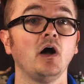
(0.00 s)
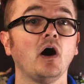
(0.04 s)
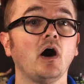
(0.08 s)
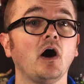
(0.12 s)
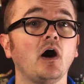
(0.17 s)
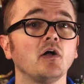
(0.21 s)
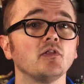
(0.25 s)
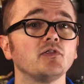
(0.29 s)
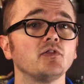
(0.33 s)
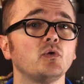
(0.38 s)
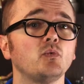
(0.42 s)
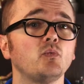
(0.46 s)

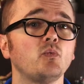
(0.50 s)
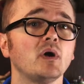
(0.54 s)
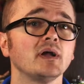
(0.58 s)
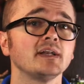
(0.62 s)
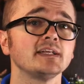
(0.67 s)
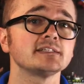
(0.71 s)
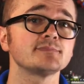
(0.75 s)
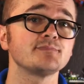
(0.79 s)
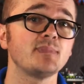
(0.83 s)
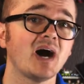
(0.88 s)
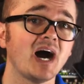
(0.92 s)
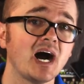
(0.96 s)
Although one
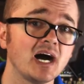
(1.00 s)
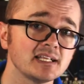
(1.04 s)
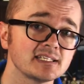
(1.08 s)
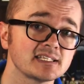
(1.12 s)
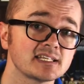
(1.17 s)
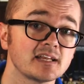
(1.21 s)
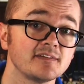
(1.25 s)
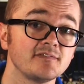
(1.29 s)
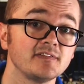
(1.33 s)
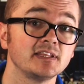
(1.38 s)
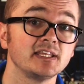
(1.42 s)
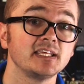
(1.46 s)
is
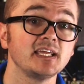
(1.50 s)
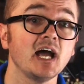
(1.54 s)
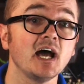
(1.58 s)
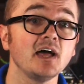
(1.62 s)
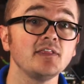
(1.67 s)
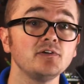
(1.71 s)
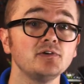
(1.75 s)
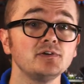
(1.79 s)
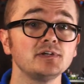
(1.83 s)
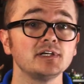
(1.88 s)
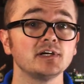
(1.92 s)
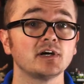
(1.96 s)
positive and the
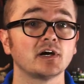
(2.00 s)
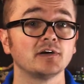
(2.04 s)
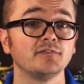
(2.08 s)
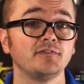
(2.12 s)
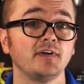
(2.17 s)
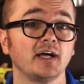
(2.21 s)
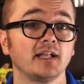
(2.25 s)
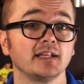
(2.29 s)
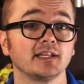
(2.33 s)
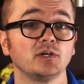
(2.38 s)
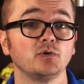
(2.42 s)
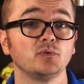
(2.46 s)
other DR
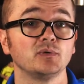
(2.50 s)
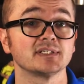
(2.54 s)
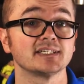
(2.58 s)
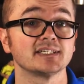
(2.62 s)
value